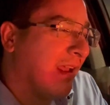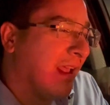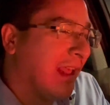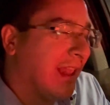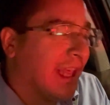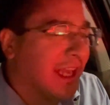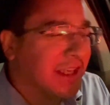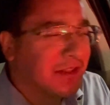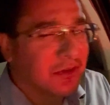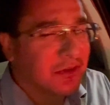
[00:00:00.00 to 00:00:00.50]

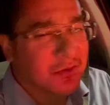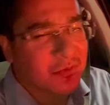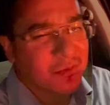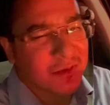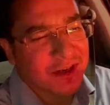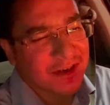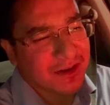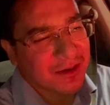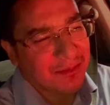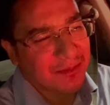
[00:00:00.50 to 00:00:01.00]
This is
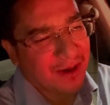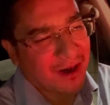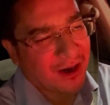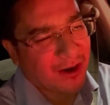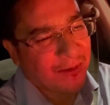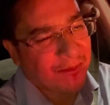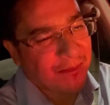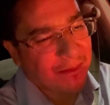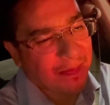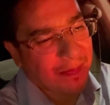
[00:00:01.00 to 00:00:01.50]
weird
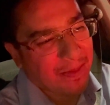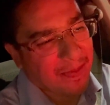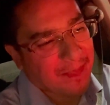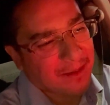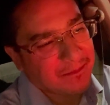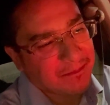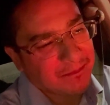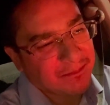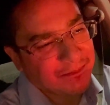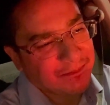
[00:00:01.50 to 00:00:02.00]
about
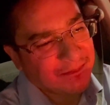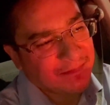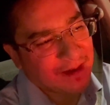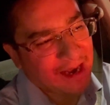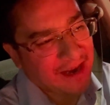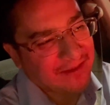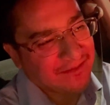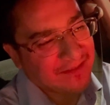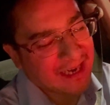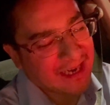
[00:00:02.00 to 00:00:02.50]

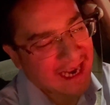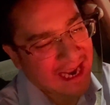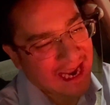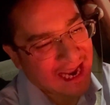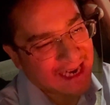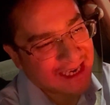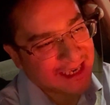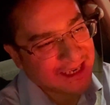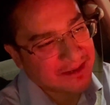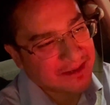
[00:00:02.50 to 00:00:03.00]
having a
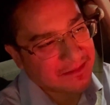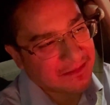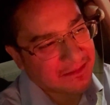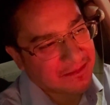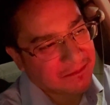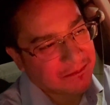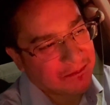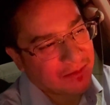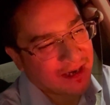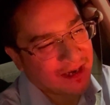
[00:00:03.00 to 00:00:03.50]
headache
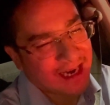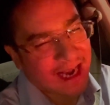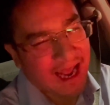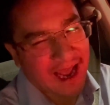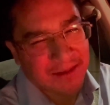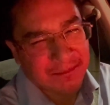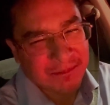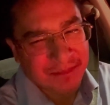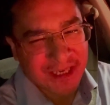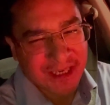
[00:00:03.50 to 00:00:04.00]
but
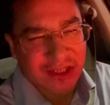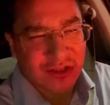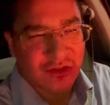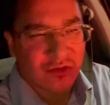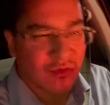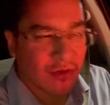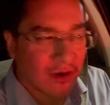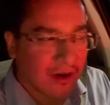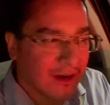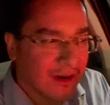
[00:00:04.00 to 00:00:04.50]
not being
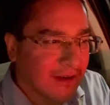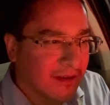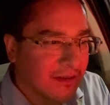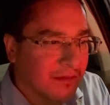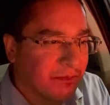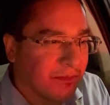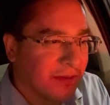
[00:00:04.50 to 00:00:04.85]
drunk,